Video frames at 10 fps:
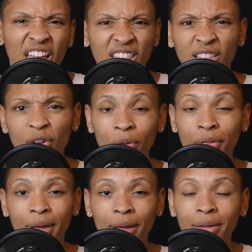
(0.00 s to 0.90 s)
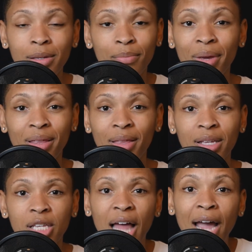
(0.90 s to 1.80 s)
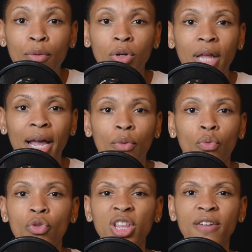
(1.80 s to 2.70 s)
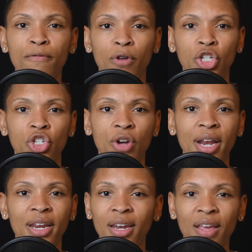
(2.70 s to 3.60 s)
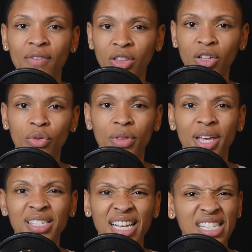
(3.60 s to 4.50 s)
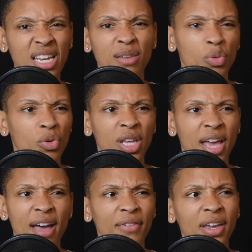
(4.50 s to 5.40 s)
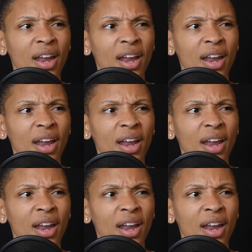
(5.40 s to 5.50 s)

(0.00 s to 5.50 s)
Little things and big things alike were like really frustrating, and even little things, they seemed really heavy.